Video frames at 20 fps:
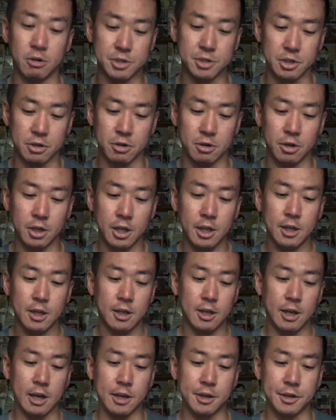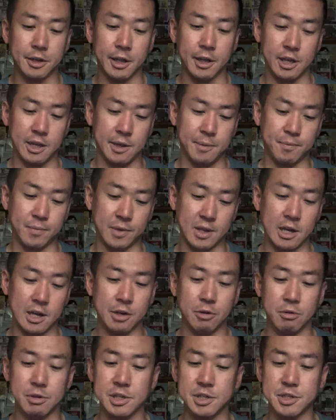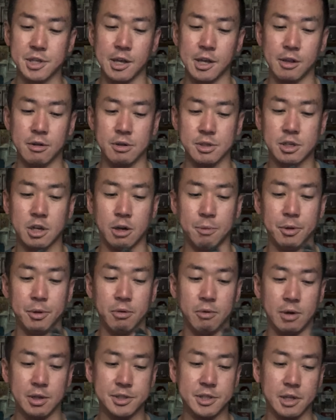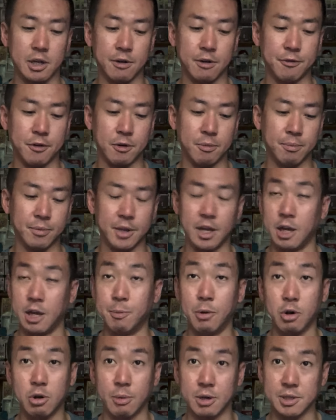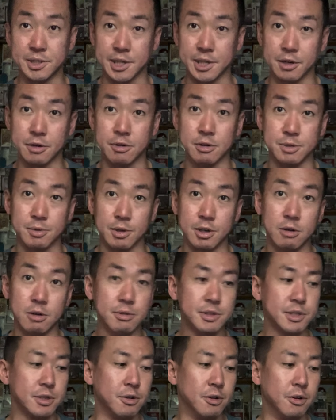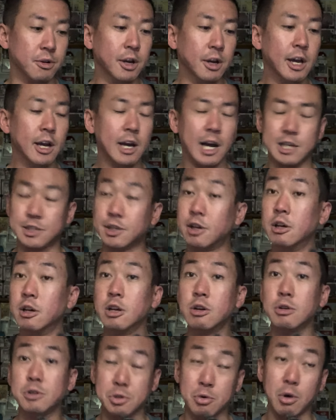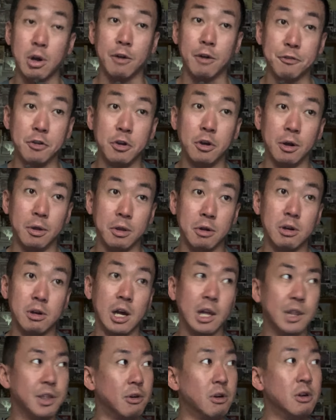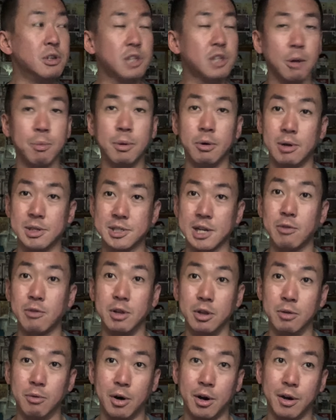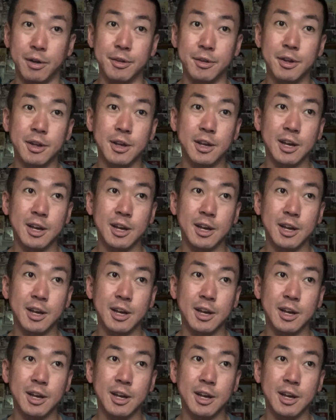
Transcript: So, and I noticed like there's a couple of ones that are from the Pokemon Center as well. So I saw there's quite a few. There is a couple of ones I really want.